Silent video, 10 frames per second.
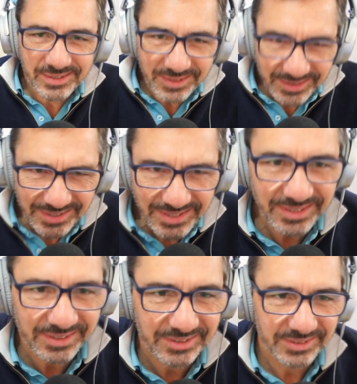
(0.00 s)
I
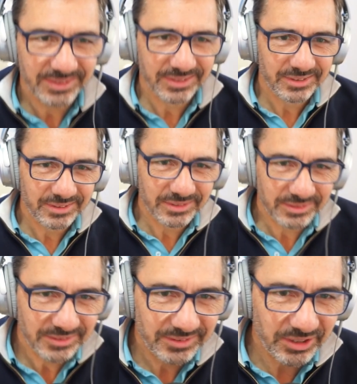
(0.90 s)
think
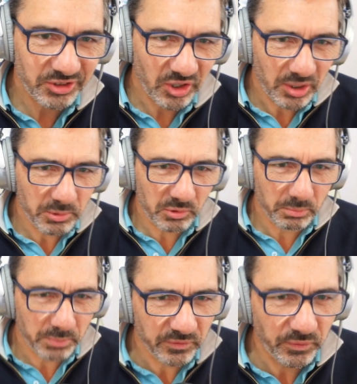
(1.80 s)
the time you were
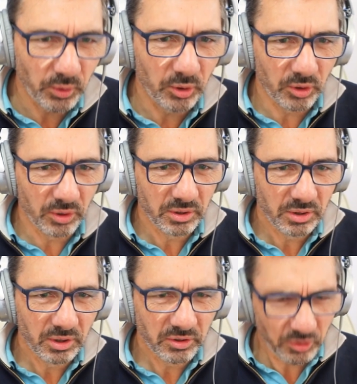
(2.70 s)
on before
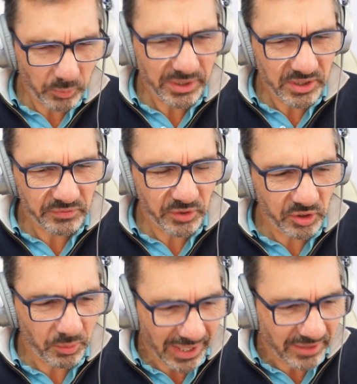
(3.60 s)
did we interview
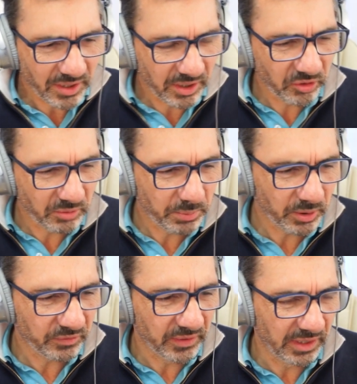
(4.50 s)
you at the London
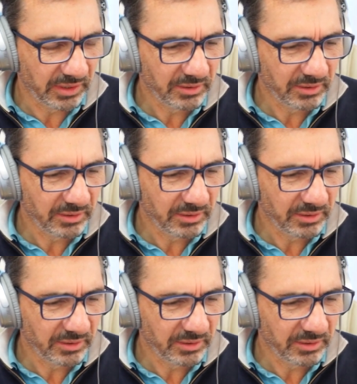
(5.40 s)
Book Fair?